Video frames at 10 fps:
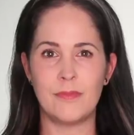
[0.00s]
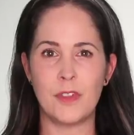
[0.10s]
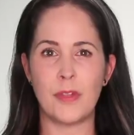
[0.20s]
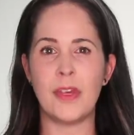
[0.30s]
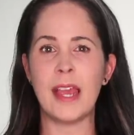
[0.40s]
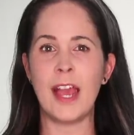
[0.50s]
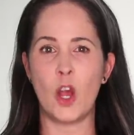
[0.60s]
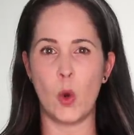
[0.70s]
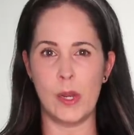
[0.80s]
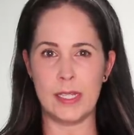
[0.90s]
The thing I
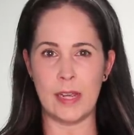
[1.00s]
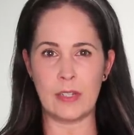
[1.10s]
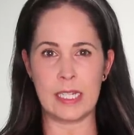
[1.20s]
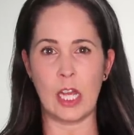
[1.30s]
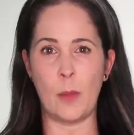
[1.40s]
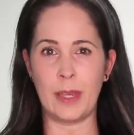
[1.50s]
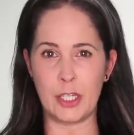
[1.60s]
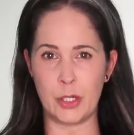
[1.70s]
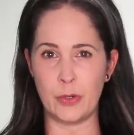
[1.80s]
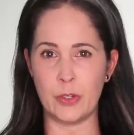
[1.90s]
always have to tell my
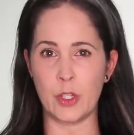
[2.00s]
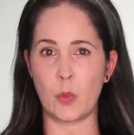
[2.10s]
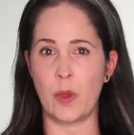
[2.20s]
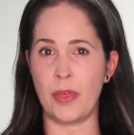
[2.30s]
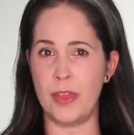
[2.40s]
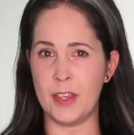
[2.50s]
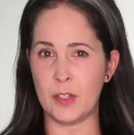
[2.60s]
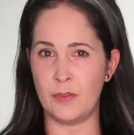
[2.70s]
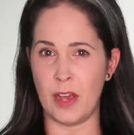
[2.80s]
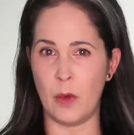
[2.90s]
students with
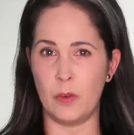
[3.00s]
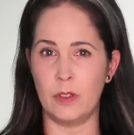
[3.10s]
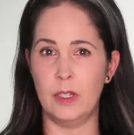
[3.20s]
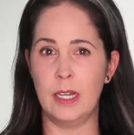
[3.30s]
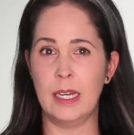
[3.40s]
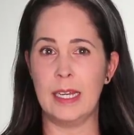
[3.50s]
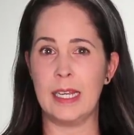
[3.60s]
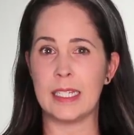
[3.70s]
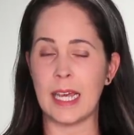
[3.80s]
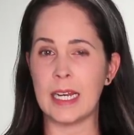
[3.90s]
this vowel
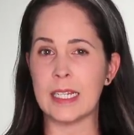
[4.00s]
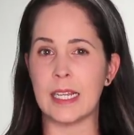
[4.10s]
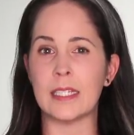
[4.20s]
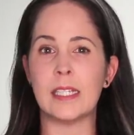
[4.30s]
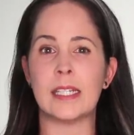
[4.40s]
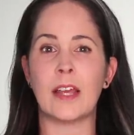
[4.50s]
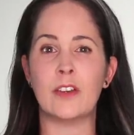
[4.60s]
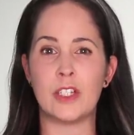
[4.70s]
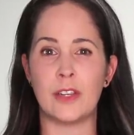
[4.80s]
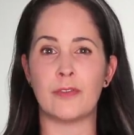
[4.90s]
is that it doesn't
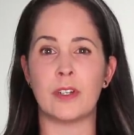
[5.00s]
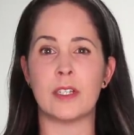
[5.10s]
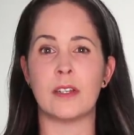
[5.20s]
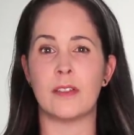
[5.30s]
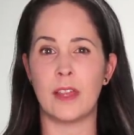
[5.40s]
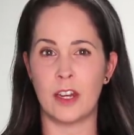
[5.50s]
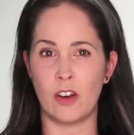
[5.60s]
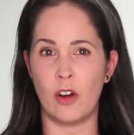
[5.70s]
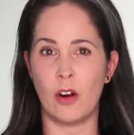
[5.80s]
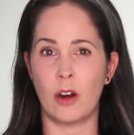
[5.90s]
sound different than an
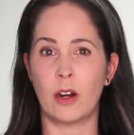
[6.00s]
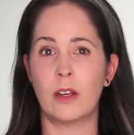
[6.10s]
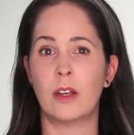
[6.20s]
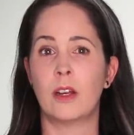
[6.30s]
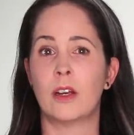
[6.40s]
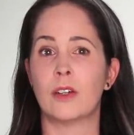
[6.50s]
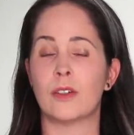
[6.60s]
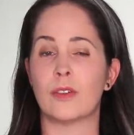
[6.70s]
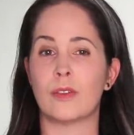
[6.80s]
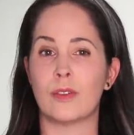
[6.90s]
R.
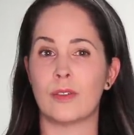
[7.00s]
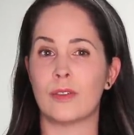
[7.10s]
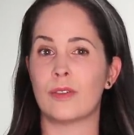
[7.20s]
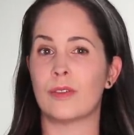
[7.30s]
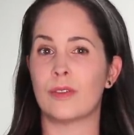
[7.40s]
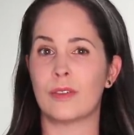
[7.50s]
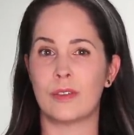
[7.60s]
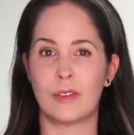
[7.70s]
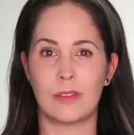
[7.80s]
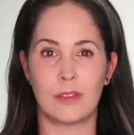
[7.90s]

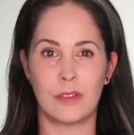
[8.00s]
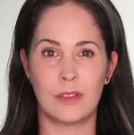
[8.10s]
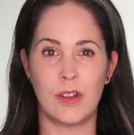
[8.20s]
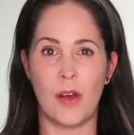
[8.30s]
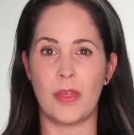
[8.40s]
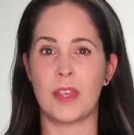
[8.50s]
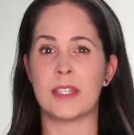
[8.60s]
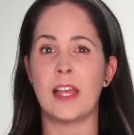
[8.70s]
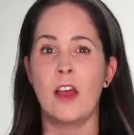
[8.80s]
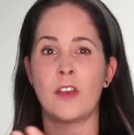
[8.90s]
R. The
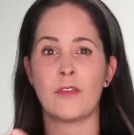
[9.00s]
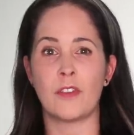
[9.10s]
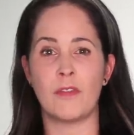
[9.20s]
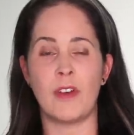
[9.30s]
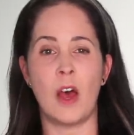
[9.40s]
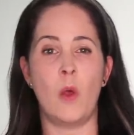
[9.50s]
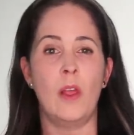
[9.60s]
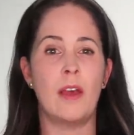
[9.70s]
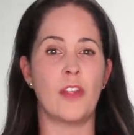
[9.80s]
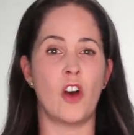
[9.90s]
sound for the
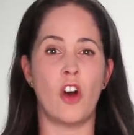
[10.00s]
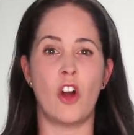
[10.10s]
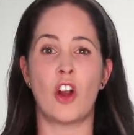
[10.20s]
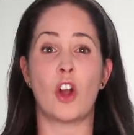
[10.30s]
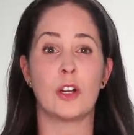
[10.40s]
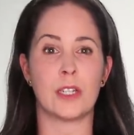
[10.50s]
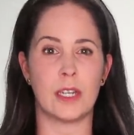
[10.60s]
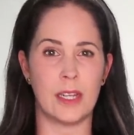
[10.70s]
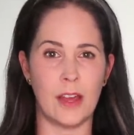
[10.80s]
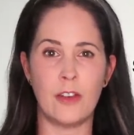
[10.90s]
vowel and the R are
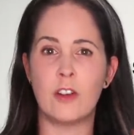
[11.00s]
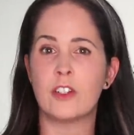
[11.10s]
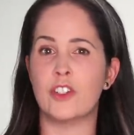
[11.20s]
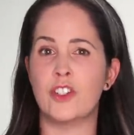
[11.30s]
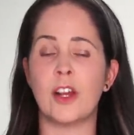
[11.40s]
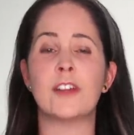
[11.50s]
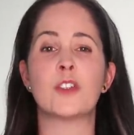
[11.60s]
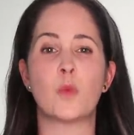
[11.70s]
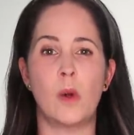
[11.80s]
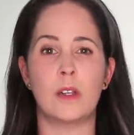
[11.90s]
together
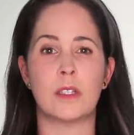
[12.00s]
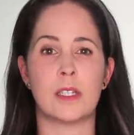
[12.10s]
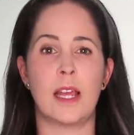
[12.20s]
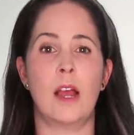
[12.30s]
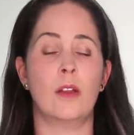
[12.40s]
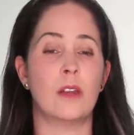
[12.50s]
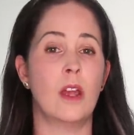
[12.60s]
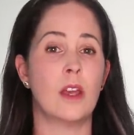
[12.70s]
just one sound.